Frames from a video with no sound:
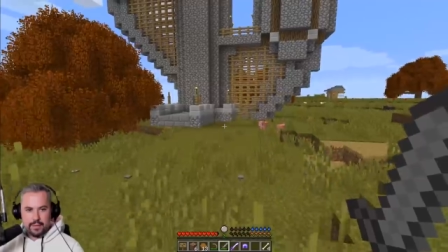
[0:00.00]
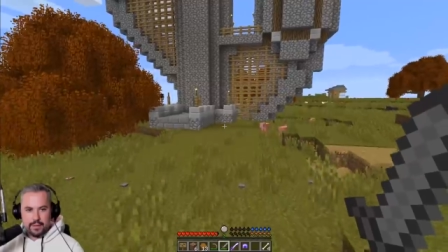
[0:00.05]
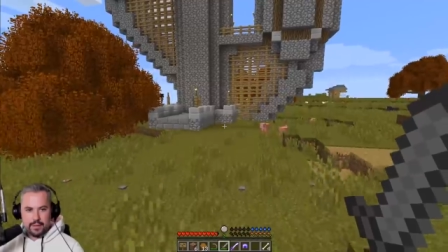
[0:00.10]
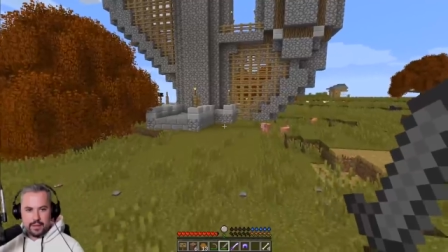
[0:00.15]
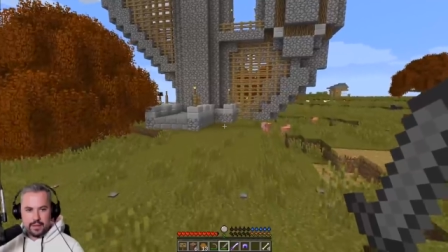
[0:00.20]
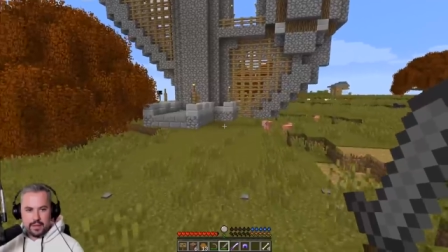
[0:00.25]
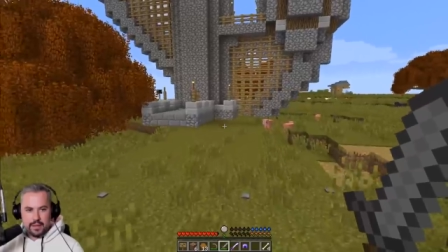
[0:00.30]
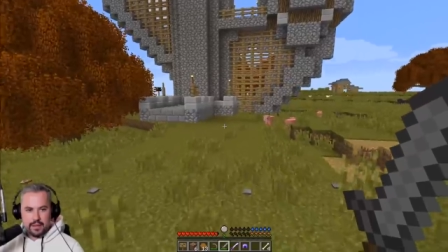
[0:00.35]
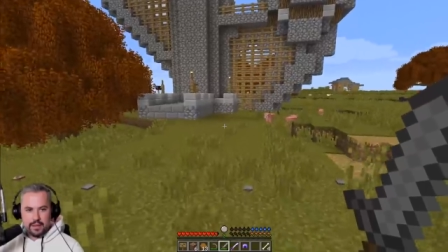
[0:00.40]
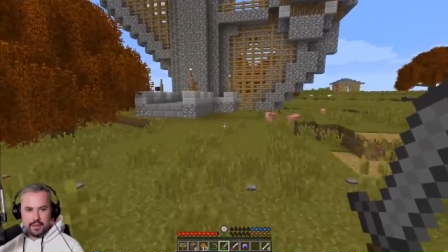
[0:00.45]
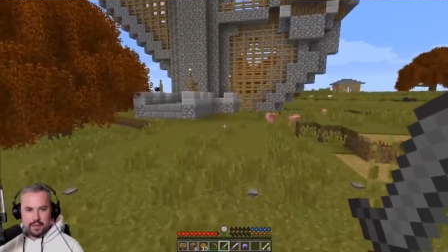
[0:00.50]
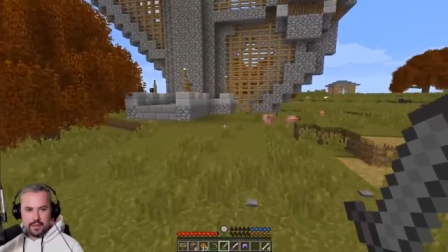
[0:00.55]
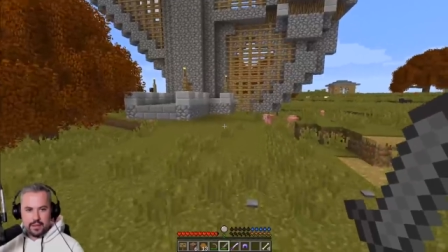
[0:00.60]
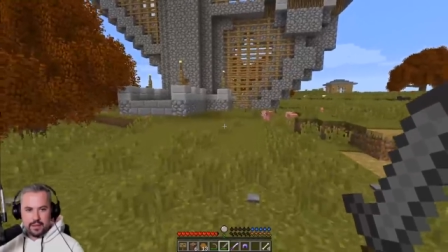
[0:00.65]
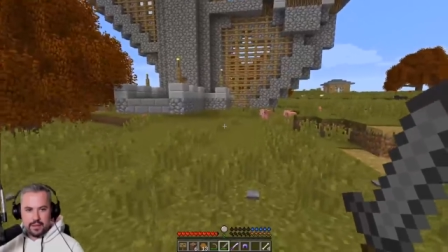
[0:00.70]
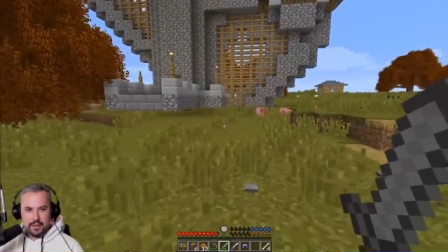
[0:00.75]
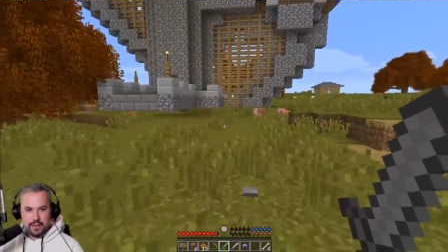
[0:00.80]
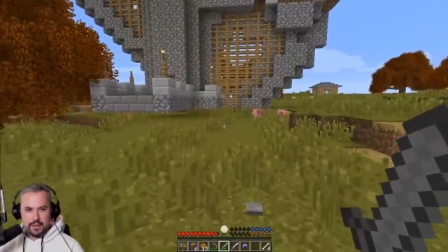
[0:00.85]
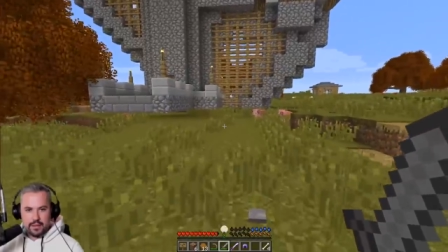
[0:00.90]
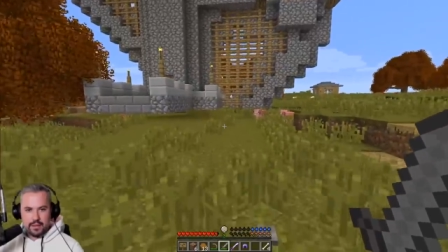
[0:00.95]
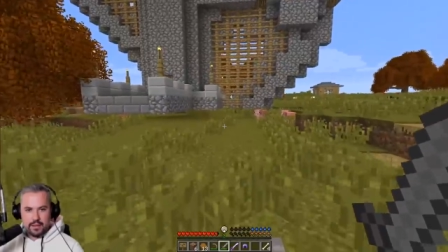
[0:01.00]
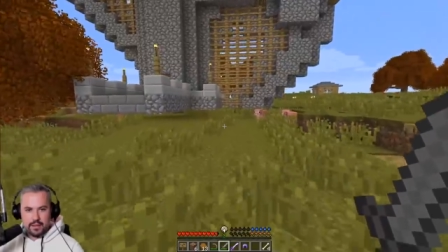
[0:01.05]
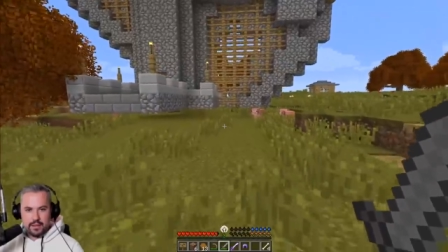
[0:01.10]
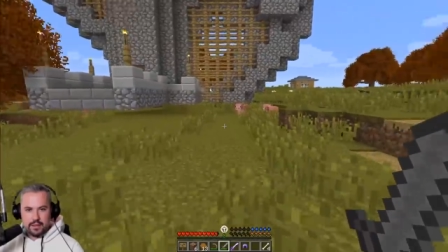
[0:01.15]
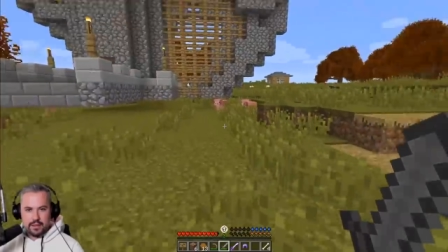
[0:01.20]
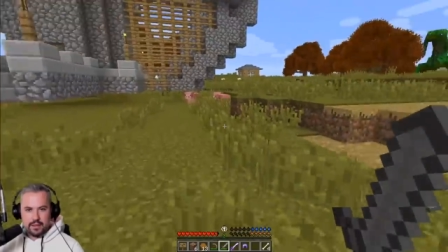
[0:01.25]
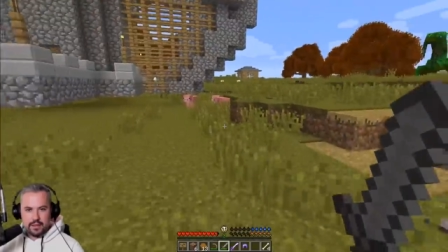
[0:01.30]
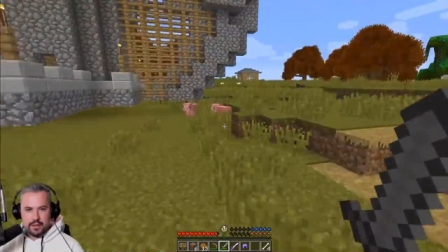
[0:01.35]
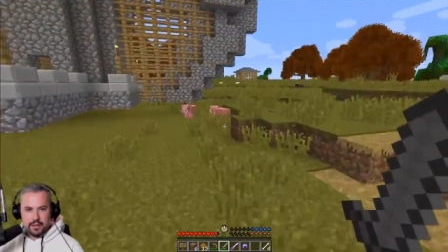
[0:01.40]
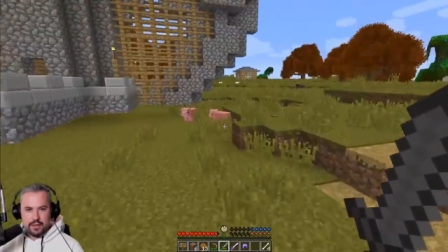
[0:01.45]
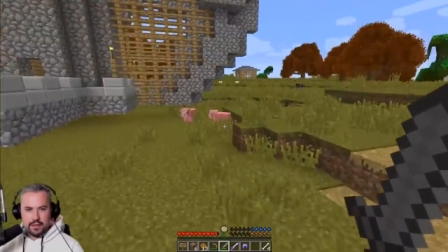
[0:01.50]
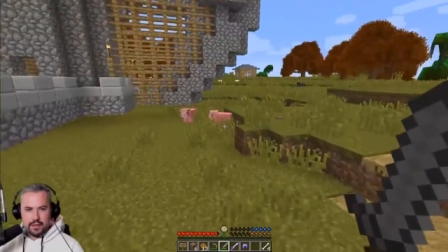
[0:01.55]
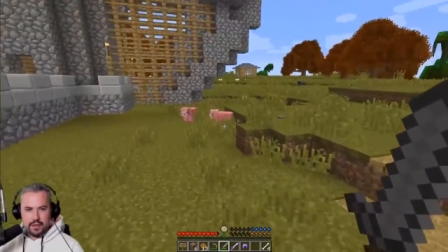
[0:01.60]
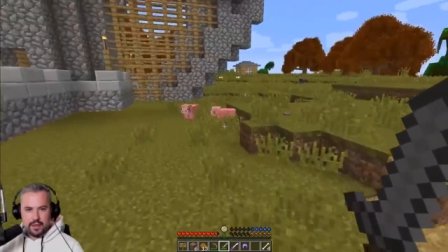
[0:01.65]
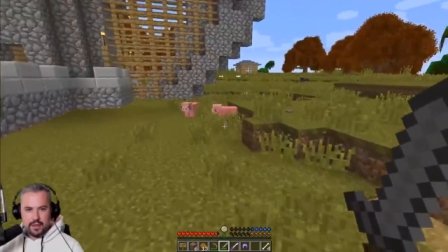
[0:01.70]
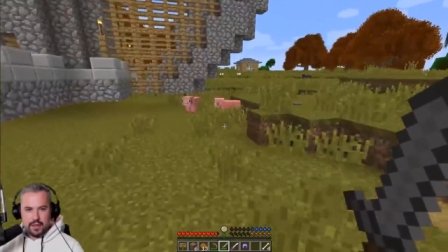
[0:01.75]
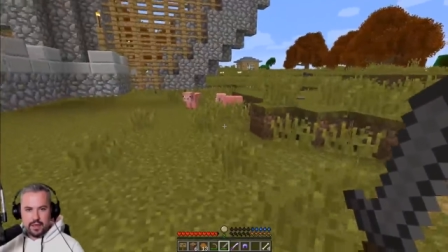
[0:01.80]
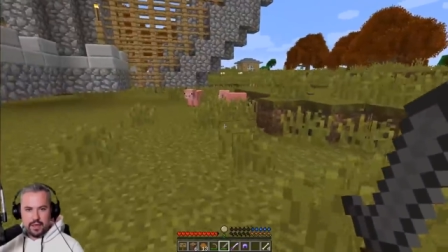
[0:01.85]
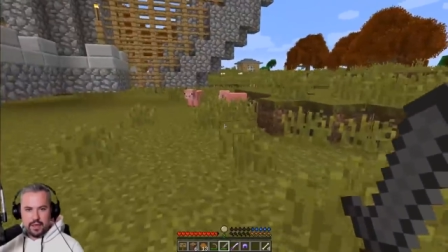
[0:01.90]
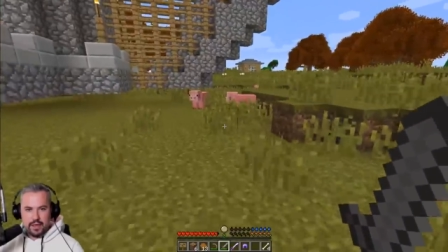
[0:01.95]
I'm doing mining, aren't I?
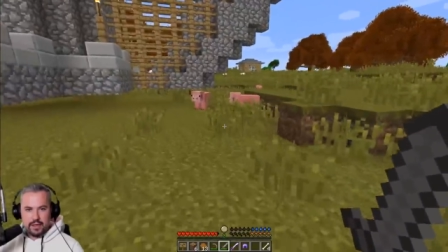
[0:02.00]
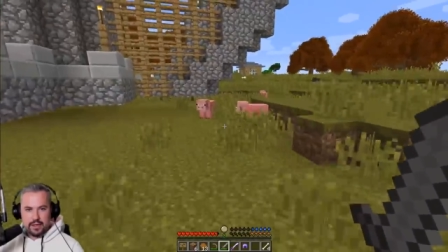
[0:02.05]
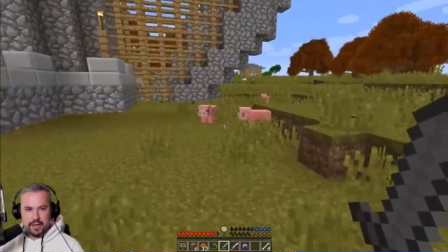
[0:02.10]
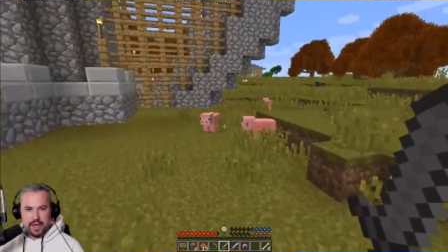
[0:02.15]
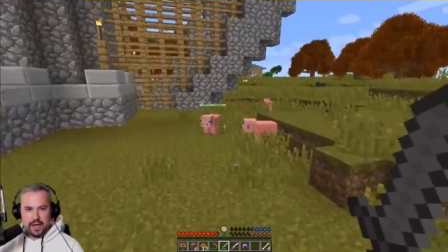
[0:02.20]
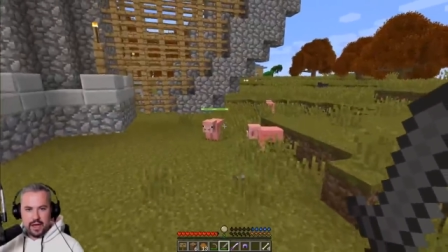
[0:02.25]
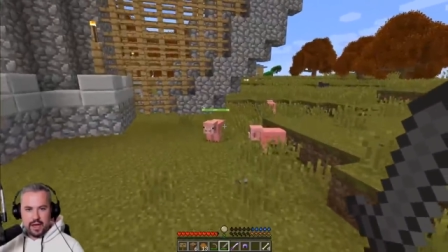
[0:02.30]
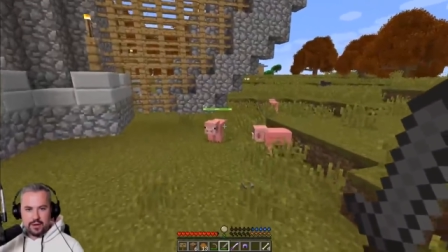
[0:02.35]
Um, yeah, yeah,